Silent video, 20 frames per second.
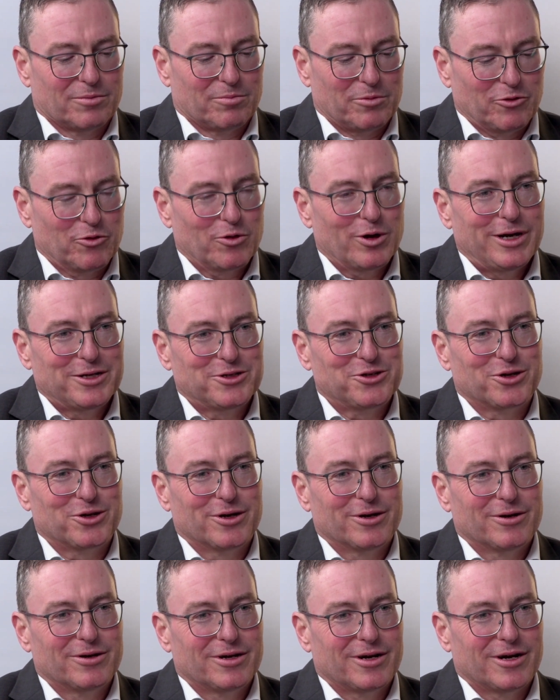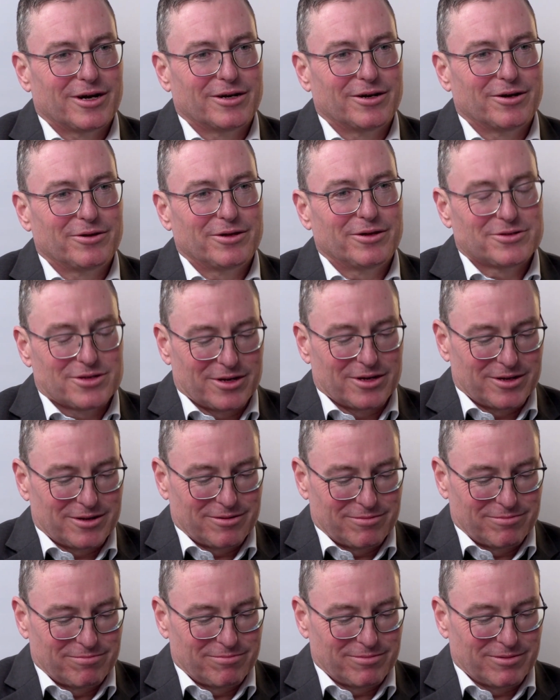Before I let you go, and I know there's
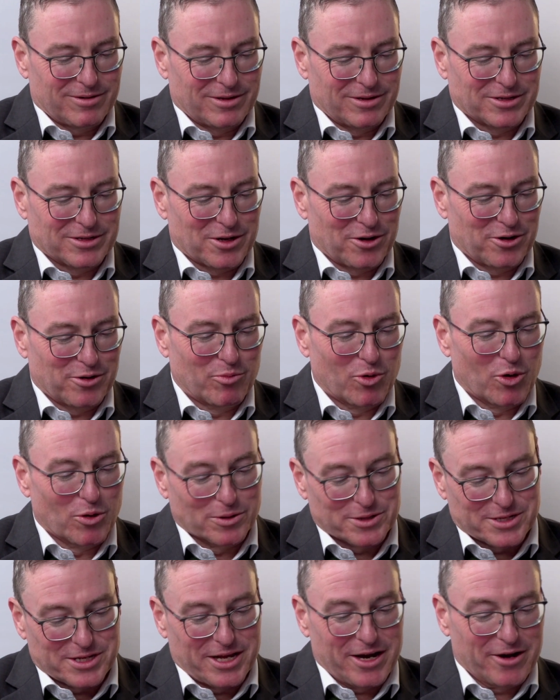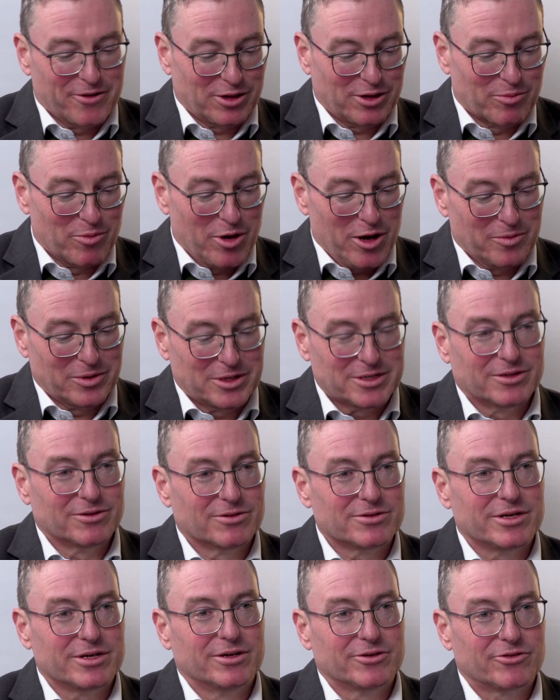a lot of balls in the air at the moment in
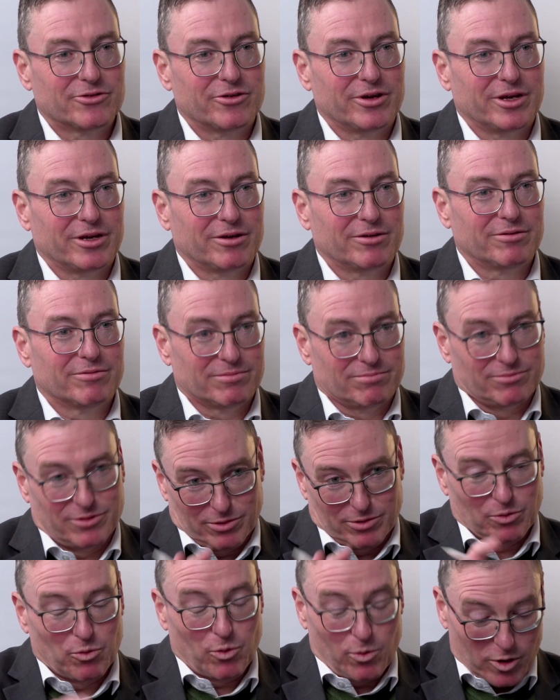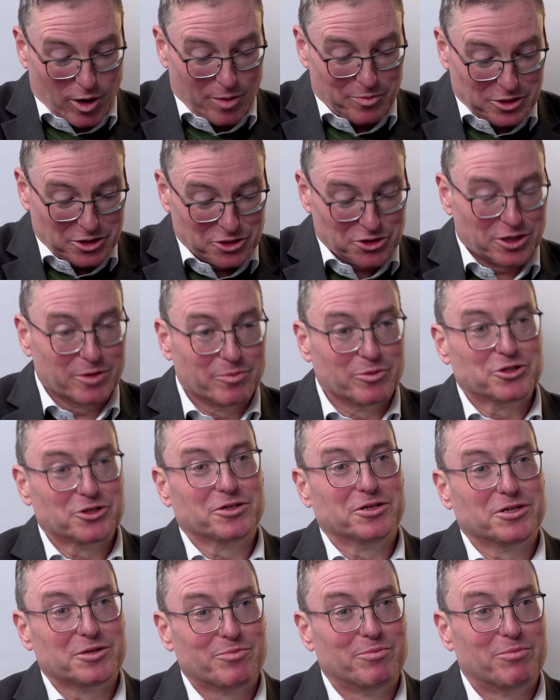this industry. Competition
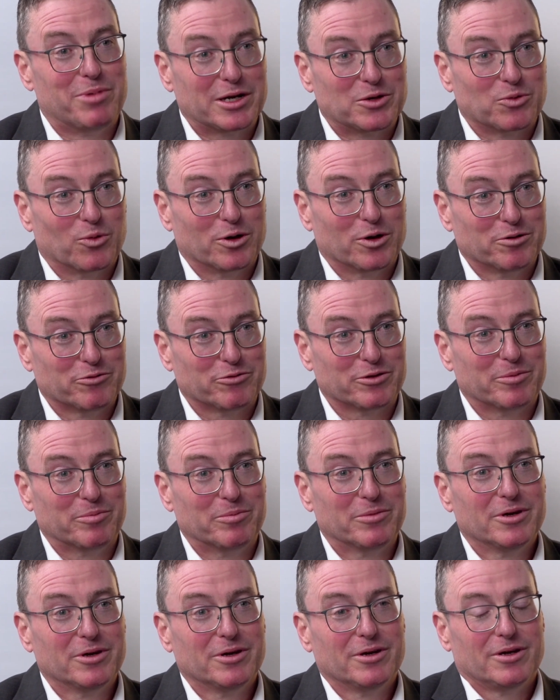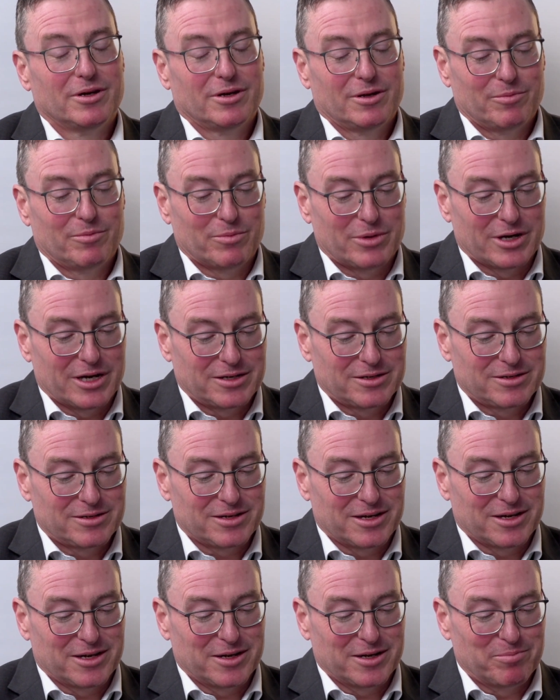Commission is but one of them. But
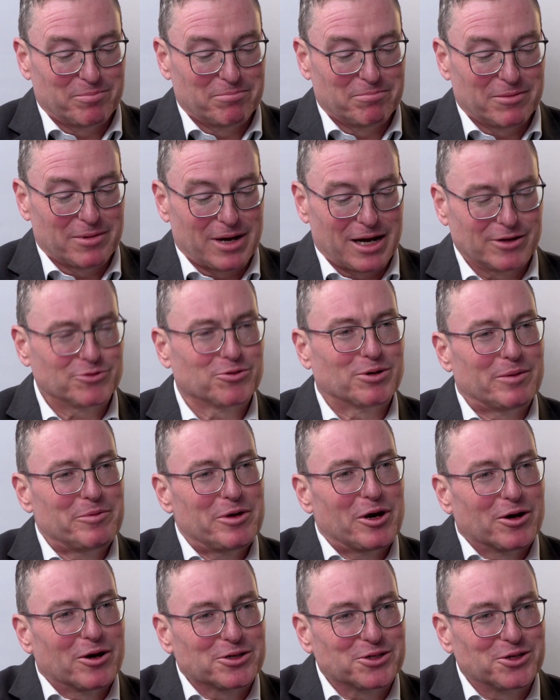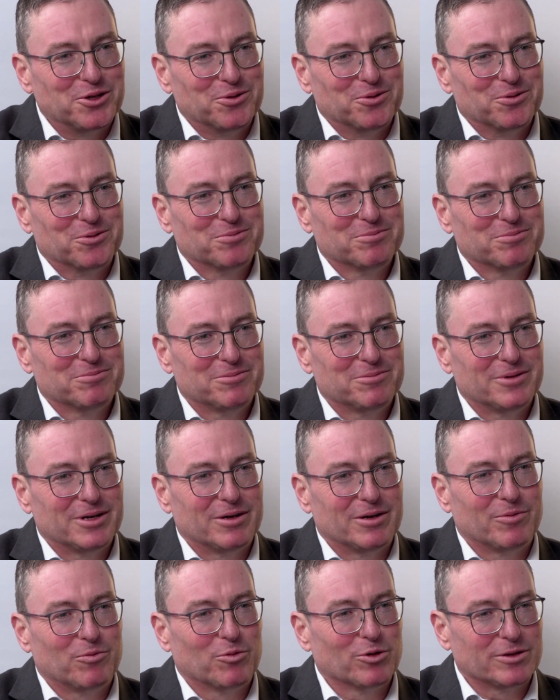so let me ask you
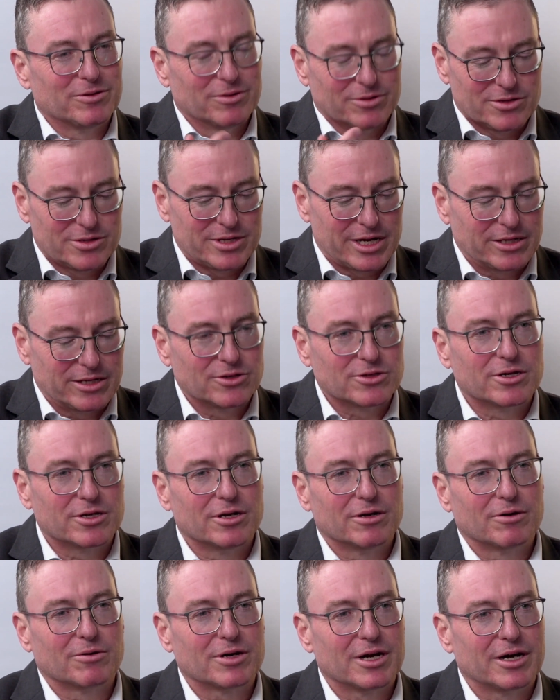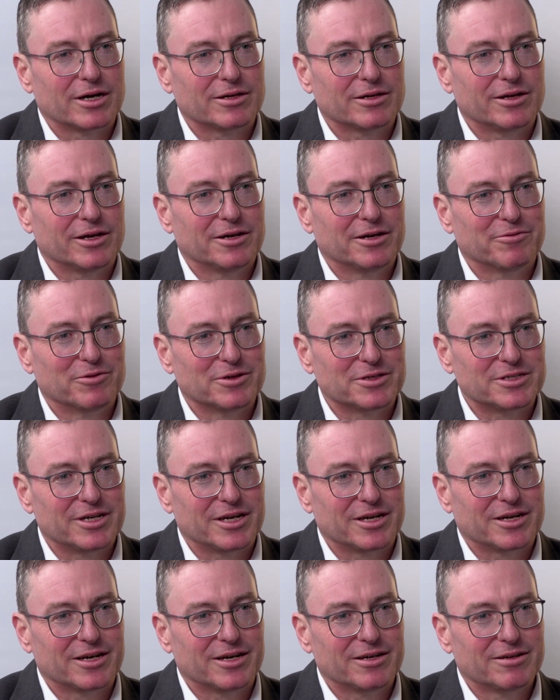what this sector is going to look like at the end of this
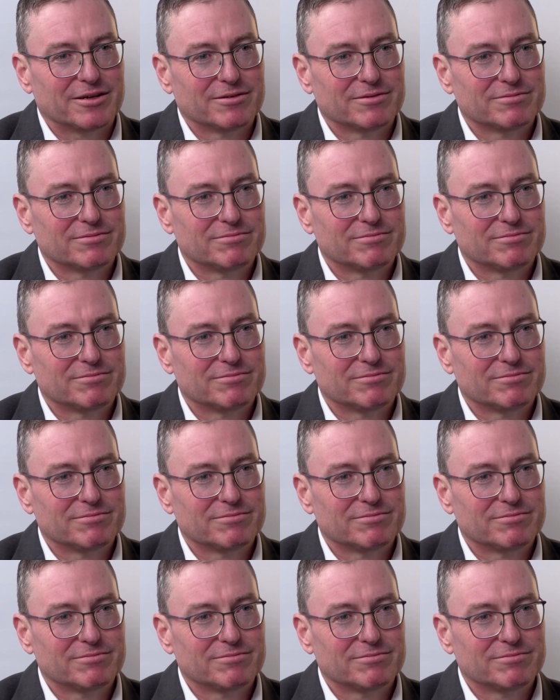decade.